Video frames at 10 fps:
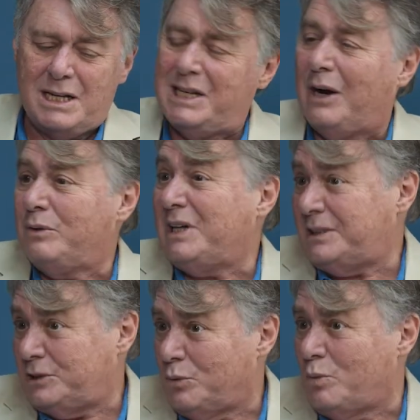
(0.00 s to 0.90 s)
Now,
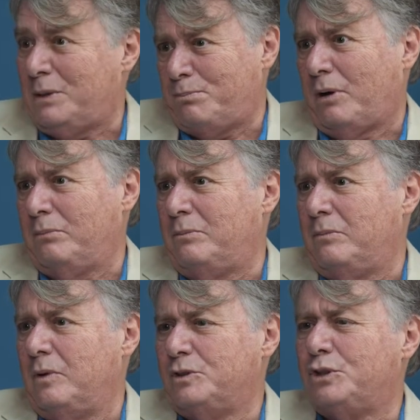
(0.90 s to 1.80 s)
that's one problem.
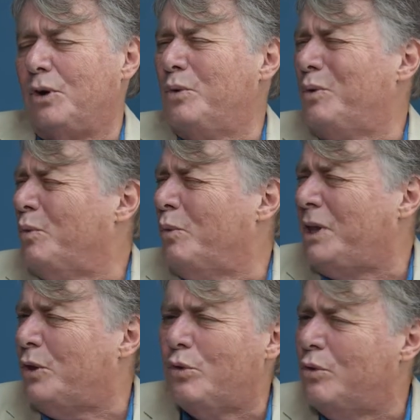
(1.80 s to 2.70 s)
So
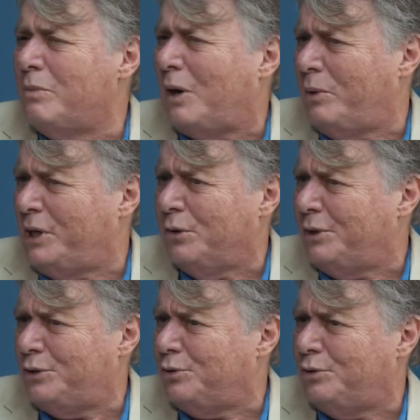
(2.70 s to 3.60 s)
with whom are we
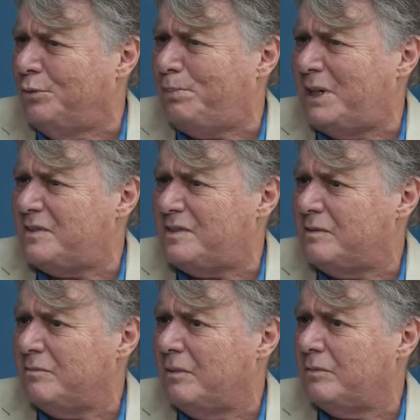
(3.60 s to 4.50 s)
going to do peace,
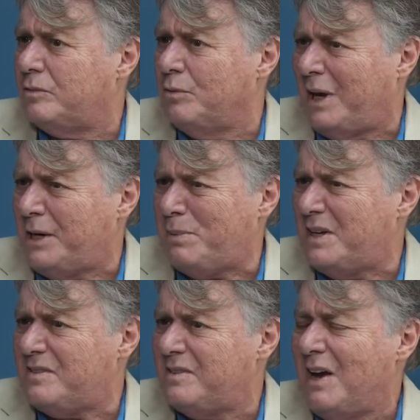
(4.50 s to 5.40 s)
to make
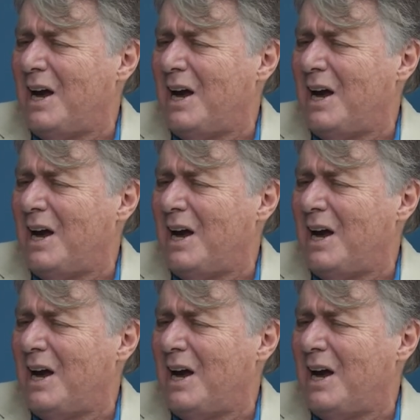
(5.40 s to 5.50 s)
peace?